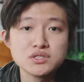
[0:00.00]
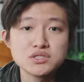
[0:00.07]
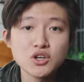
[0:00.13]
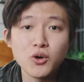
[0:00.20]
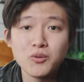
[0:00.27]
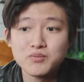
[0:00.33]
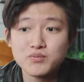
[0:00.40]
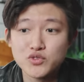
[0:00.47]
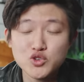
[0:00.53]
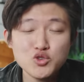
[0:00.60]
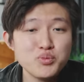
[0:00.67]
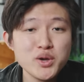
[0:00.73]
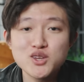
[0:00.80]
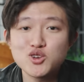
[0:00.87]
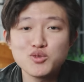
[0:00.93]
So you
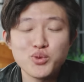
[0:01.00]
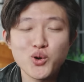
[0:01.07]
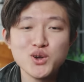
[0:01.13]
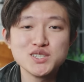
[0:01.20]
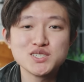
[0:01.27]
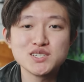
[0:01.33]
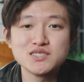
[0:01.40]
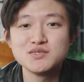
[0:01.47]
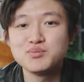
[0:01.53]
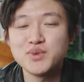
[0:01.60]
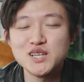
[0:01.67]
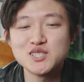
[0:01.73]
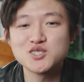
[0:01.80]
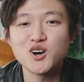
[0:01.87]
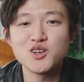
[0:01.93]
pick your poison
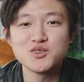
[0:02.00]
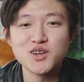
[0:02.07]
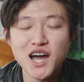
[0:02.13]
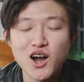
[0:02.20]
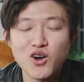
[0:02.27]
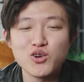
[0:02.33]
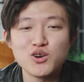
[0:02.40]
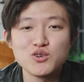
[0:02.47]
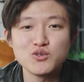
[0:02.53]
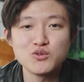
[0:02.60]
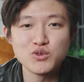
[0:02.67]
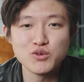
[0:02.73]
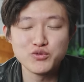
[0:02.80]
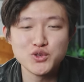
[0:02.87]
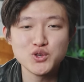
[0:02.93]
based on our
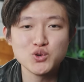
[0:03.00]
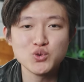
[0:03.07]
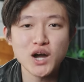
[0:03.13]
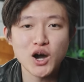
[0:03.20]
review.